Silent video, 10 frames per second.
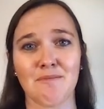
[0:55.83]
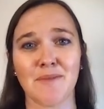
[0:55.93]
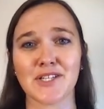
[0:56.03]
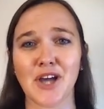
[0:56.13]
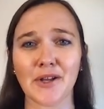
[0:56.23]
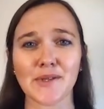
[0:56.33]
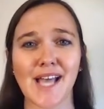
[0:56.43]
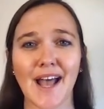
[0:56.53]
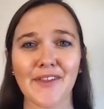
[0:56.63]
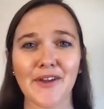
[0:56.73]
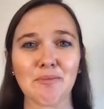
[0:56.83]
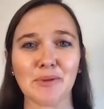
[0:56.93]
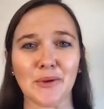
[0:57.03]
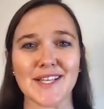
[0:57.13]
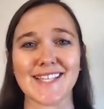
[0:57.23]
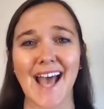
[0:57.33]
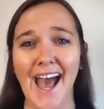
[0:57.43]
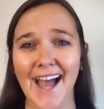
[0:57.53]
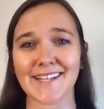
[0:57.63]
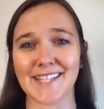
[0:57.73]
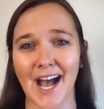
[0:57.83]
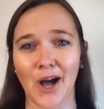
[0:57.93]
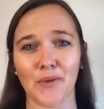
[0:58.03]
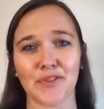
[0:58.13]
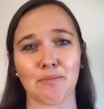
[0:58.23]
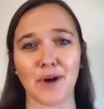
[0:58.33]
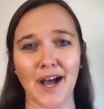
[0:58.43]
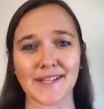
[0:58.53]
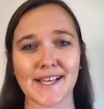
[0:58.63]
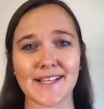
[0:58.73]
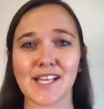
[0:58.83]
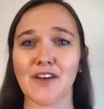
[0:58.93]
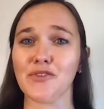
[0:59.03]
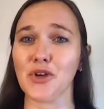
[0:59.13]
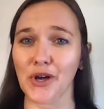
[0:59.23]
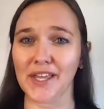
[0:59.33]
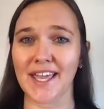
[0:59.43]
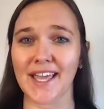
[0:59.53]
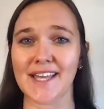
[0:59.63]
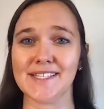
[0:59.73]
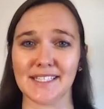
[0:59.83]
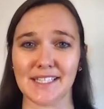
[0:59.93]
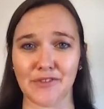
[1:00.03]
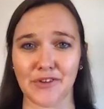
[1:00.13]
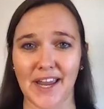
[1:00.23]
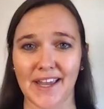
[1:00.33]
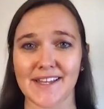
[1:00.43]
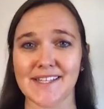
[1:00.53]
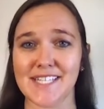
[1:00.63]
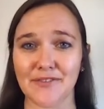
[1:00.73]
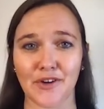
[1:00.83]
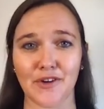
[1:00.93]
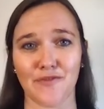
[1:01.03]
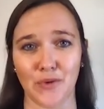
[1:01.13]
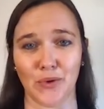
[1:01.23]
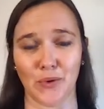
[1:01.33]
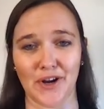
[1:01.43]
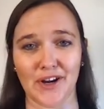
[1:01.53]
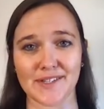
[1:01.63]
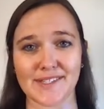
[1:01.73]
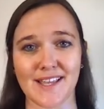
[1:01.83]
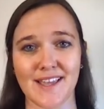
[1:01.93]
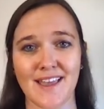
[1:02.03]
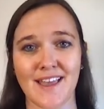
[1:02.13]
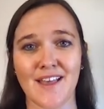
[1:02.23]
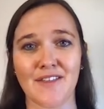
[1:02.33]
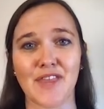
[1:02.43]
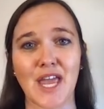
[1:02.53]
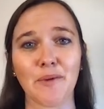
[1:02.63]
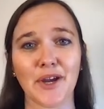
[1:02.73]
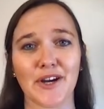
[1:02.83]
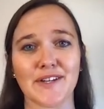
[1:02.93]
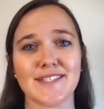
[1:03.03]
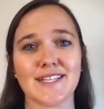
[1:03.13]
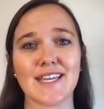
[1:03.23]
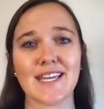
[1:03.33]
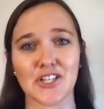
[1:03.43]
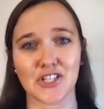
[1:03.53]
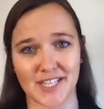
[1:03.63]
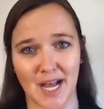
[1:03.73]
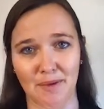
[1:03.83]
McDonald's had their employees act out the process of cooking and delivering different food orders. They rehearsed each step